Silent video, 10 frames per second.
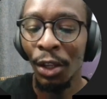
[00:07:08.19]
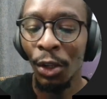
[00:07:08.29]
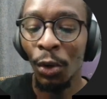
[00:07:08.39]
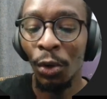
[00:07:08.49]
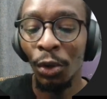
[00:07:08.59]

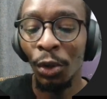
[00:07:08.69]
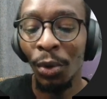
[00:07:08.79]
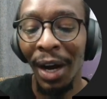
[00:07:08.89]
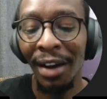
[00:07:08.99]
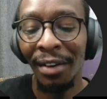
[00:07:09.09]

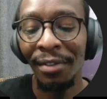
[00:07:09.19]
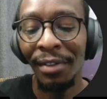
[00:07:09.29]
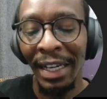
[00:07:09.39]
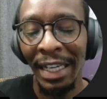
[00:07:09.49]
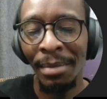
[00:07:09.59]
you have
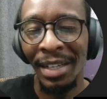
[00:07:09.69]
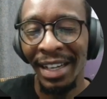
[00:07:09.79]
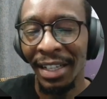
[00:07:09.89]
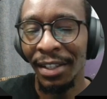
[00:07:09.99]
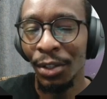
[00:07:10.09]
a
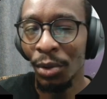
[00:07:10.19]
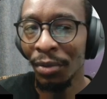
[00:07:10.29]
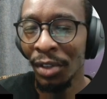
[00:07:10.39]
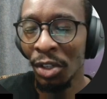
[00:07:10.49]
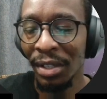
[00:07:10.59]
limited access to
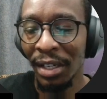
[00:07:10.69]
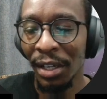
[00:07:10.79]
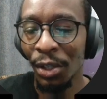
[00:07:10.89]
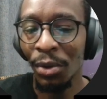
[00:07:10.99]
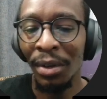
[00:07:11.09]
video
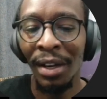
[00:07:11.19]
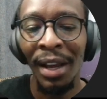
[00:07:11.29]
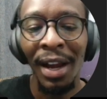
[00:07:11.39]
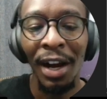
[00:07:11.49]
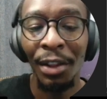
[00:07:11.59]
generation,
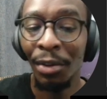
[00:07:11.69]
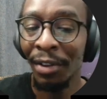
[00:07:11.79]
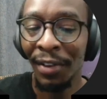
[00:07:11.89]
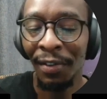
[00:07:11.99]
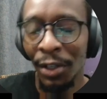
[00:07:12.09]
and then on
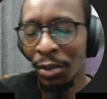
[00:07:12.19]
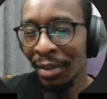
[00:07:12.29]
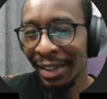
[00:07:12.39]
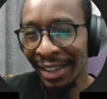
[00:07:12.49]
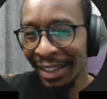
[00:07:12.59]
the free
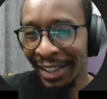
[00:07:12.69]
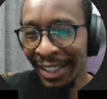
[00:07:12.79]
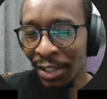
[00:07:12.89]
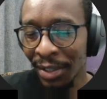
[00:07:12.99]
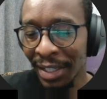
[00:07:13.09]
version,
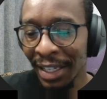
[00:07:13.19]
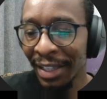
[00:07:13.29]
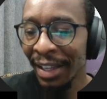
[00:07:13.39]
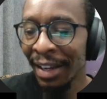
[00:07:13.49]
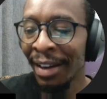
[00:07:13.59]
it's not
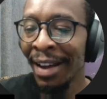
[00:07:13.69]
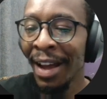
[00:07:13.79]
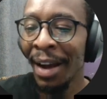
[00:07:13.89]
really there.